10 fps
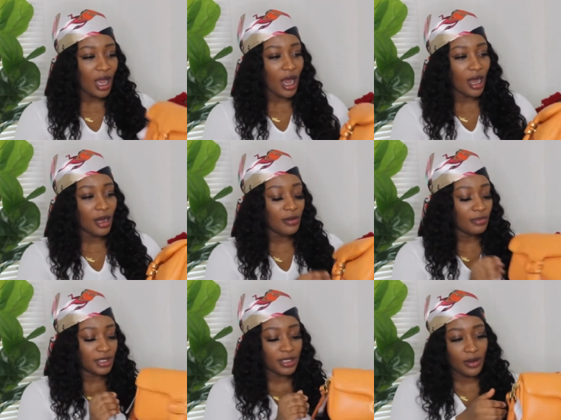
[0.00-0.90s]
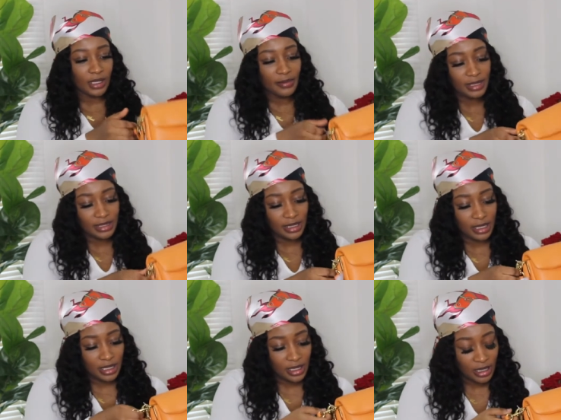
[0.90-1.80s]
Um, so let me
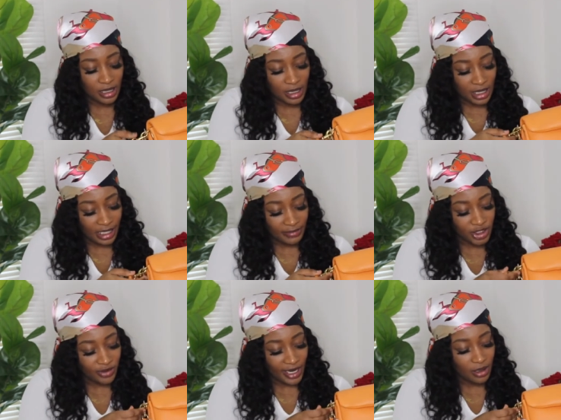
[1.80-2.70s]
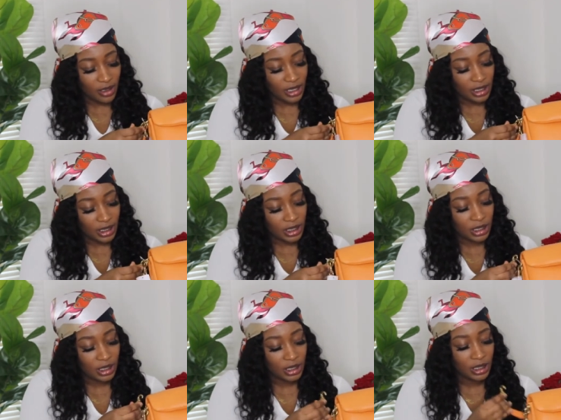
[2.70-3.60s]
see. Let me try on
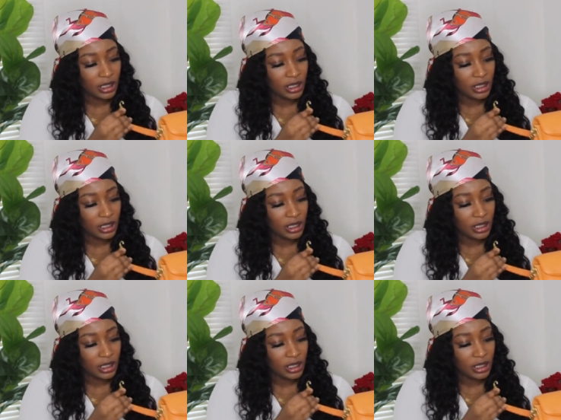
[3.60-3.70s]
hook.